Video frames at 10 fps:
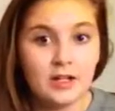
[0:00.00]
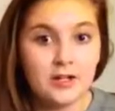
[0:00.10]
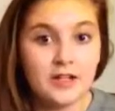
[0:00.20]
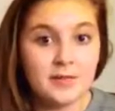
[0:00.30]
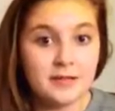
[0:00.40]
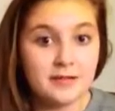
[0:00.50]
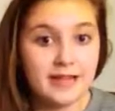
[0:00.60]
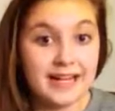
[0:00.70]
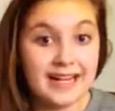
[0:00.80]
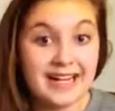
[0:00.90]
Christmas
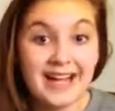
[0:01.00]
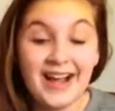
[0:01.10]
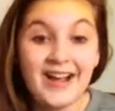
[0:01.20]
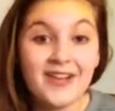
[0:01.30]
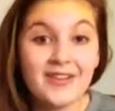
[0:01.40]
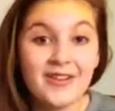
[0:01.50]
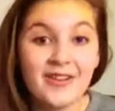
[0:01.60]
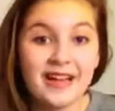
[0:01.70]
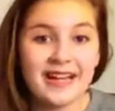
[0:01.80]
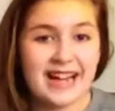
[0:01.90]
related. So
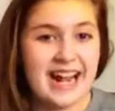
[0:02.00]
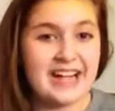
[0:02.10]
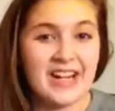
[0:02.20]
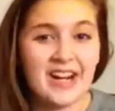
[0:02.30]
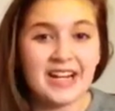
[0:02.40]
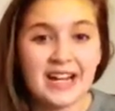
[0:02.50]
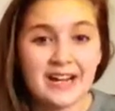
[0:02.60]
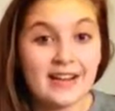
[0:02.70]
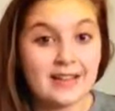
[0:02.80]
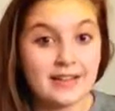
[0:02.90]
like an eggnog candle,
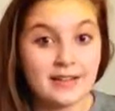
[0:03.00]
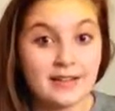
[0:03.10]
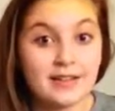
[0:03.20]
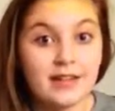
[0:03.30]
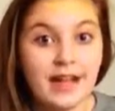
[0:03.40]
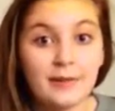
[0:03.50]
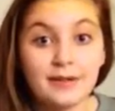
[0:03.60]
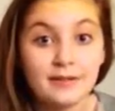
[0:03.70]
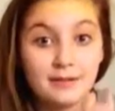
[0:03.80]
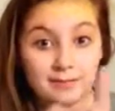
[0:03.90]
that sounds
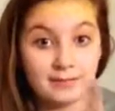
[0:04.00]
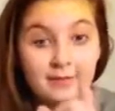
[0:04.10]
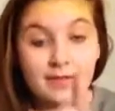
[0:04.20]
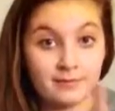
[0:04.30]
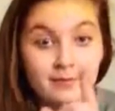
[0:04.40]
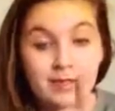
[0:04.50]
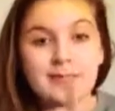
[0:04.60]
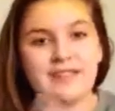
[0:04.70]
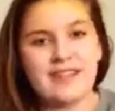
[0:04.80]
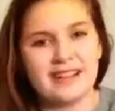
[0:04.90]
good. Someone
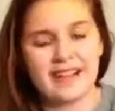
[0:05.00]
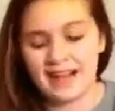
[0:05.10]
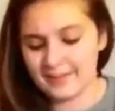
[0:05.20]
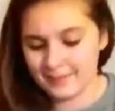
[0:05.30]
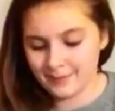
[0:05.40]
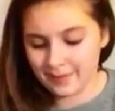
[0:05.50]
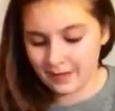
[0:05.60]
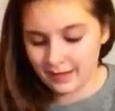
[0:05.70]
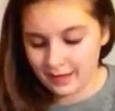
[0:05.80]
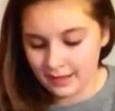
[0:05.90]
invent
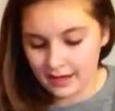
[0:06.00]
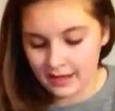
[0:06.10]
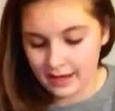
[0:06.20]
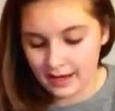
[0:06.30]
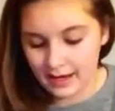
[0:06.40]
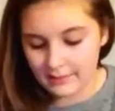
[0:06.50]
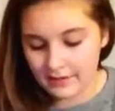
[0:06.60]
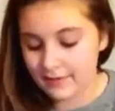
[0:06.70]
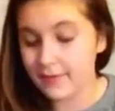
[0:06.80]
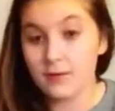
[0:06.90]
that. My
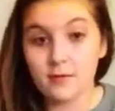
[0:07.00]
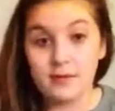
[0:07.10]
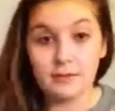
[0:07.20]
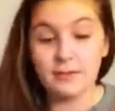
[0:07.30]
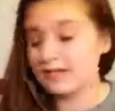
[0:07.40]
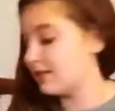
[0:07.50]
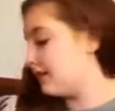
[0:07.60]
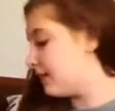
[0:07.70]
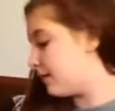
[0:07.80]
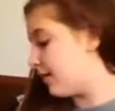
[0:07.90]
favorite winter
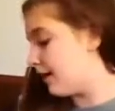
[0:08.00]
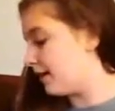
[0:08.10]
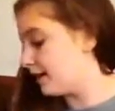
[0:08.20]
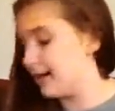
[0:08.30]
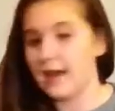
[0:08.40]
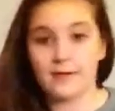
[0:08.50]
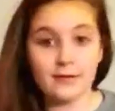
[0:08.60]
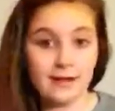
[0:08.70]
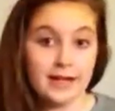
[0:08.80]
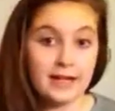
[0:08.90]
lip product, I have it
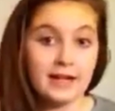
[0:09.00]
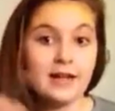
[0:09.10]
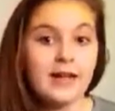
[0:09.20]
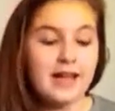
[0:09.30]
right here.